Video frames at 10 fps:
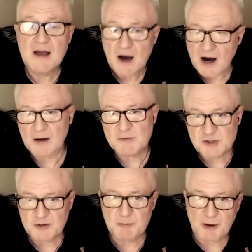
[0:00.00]
I'm
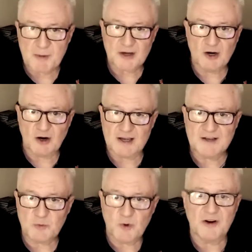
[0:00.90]
joined by my colleague,
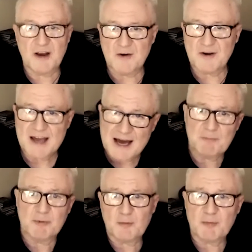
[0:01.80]
the one and only head
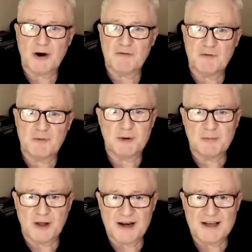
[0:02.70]
book buyer of Forbidden
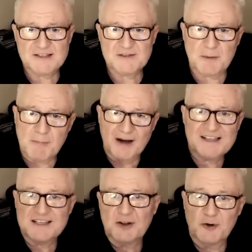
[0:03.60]
Planet, the
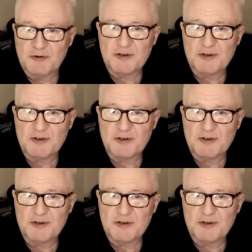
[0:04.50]
mighty Laura